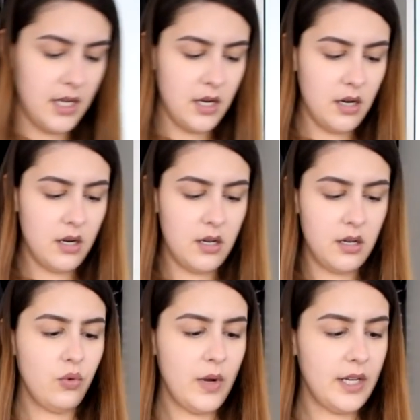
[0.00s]
here.
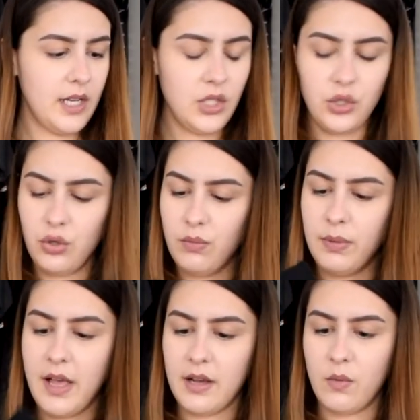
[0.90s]
Do I need two
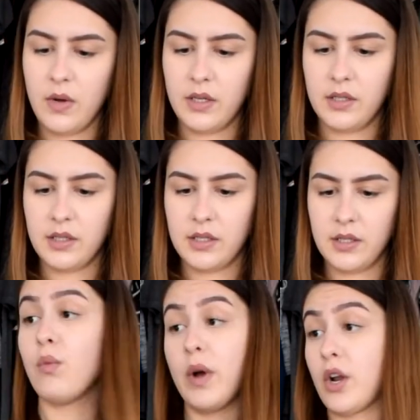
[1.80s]
black ones?
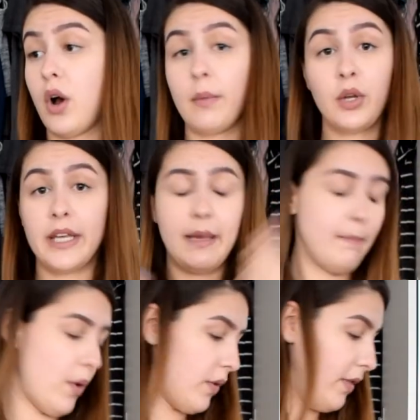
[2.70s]
Well, no, I'm gonna keep
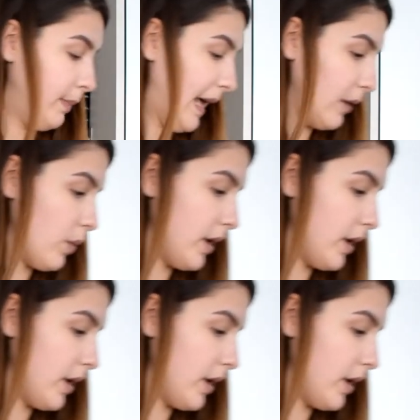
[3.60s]
both the black